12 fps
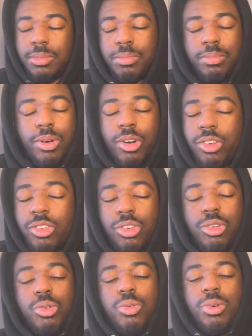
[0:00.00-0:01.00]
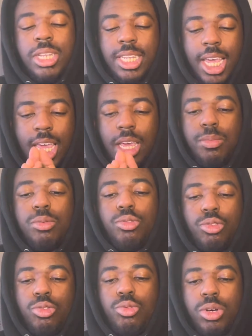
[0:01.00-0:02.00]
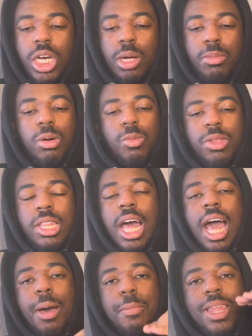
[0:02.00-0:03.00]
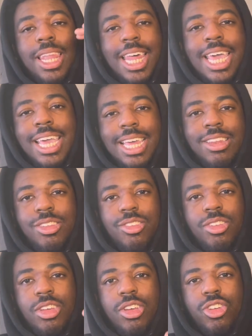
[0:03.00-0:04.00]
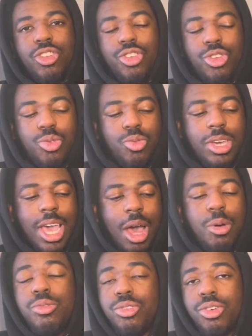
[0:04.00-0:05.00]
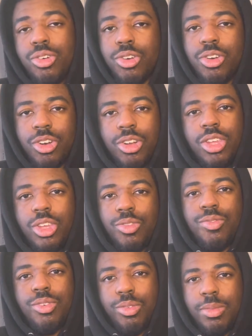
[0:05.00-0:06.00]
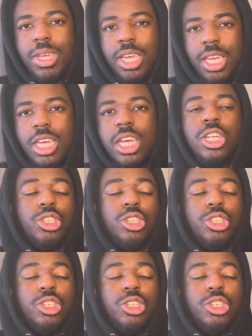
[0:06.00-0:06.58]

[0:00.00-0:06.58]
person who is able to come up with plans to counter, you feel me?